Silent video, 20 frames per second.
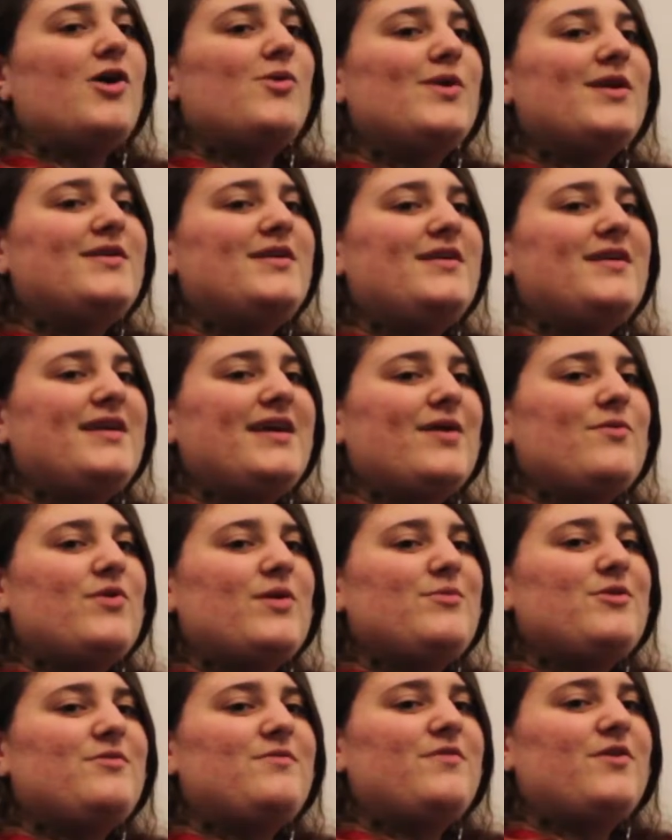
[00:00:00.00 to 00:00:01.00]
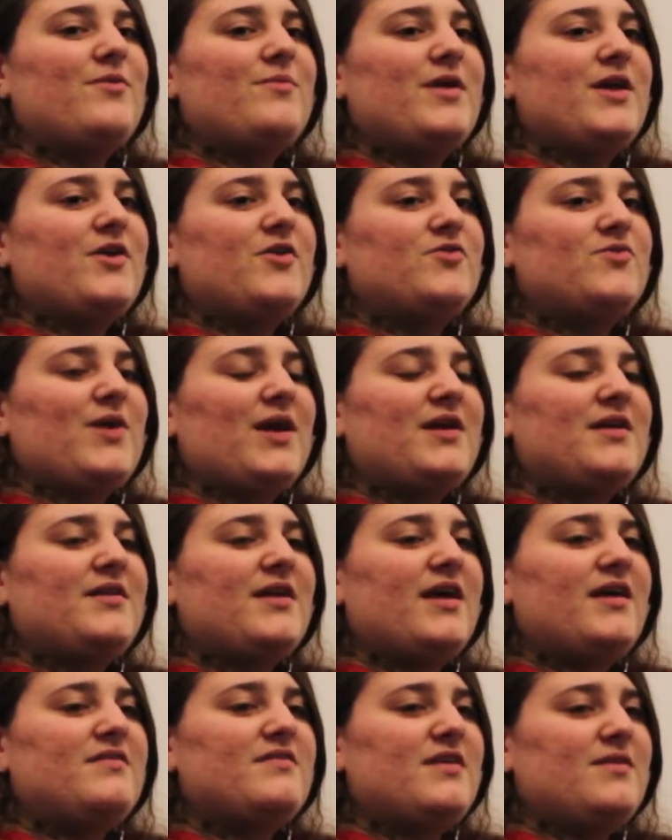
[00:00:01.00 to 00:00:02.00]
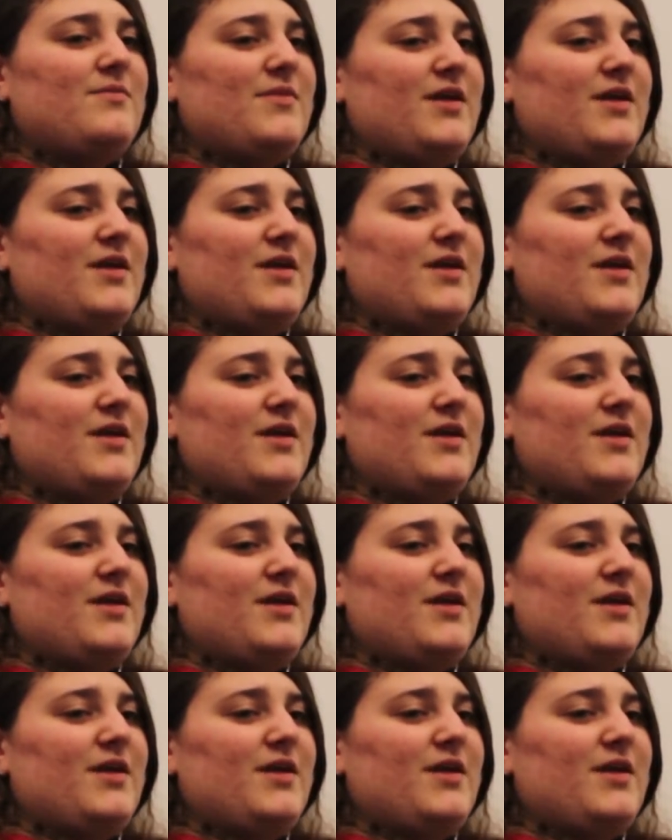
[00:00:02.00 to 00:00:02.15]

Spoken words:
are working to get women filmmakers recognized and